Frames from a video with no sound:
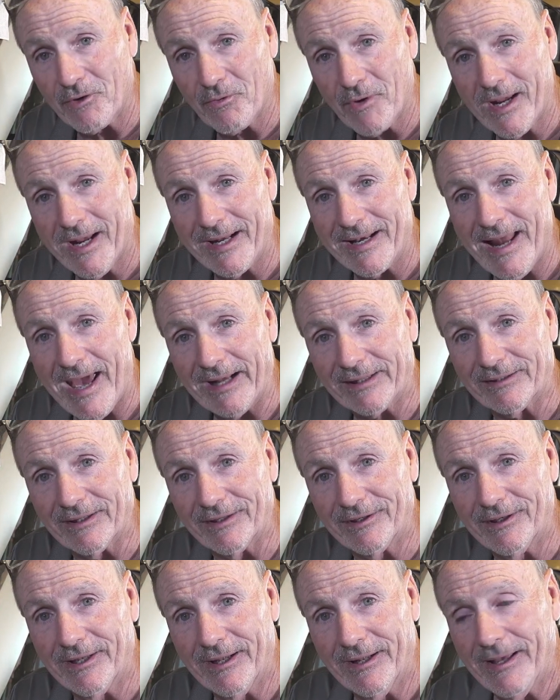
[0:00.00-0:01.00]

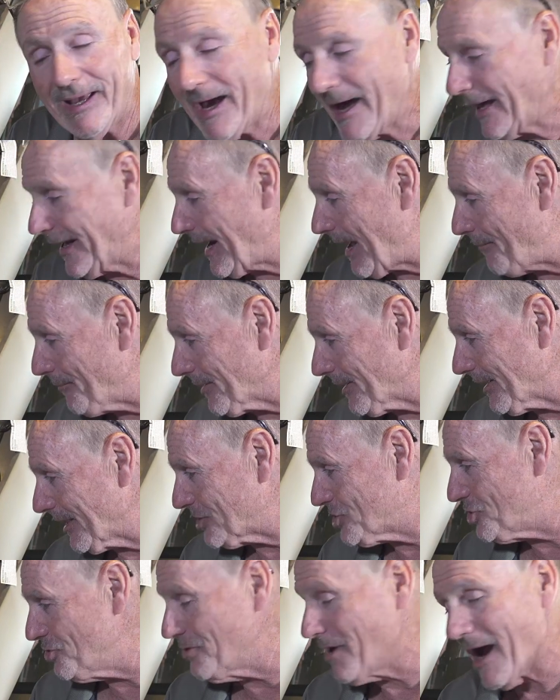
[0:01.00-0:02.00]
reconnected, and I'm going to
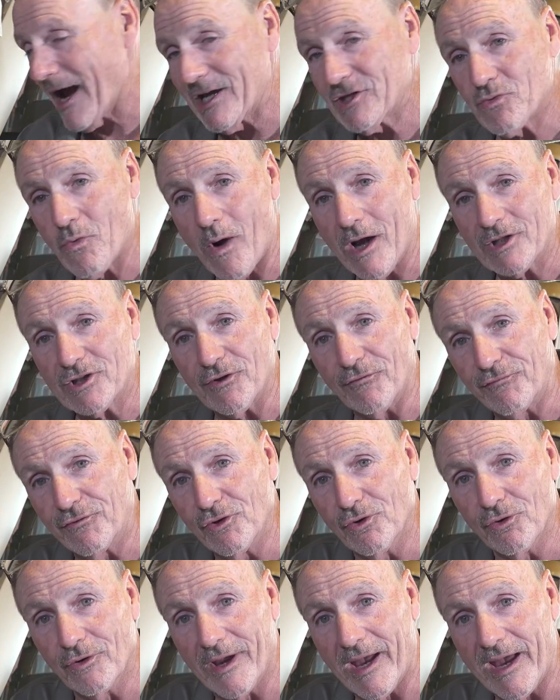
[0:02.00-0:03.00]
let you guys watch the
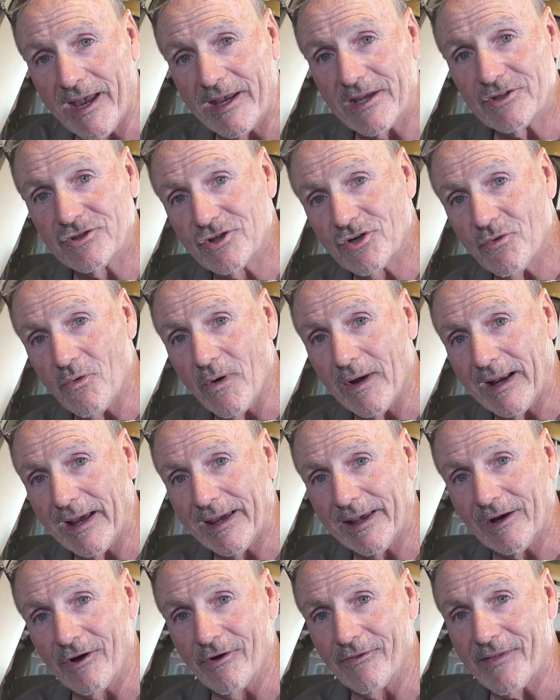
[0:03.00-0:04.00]
fuel gauge while I
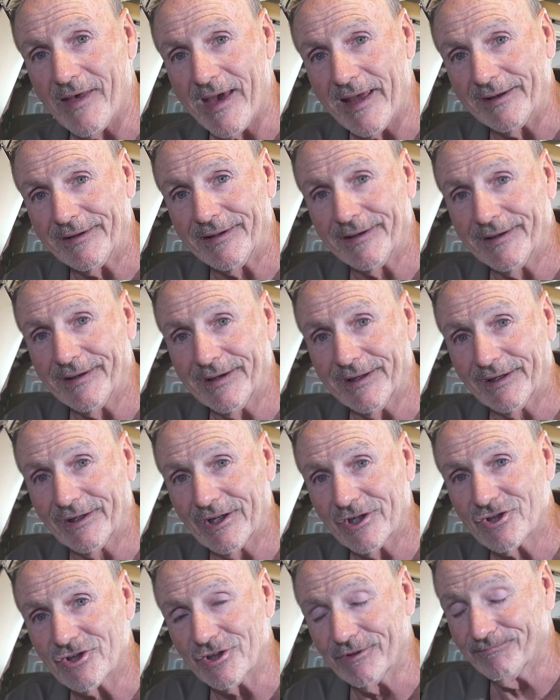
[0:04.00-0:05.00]
get on that
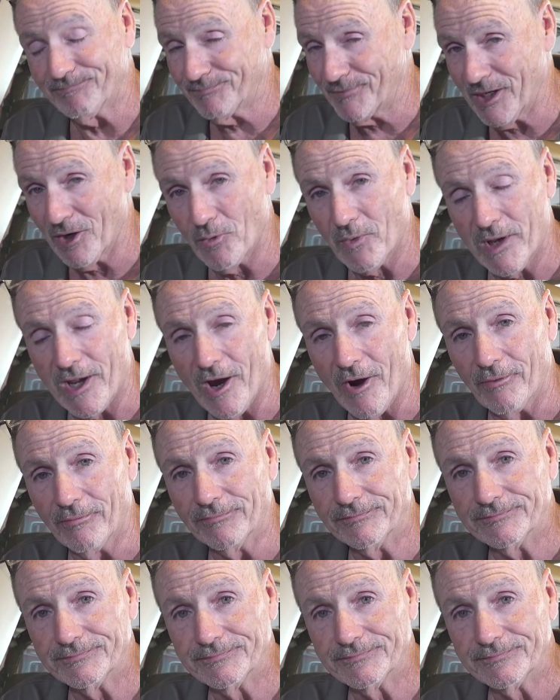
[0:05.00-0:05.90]
ignition. Here we go.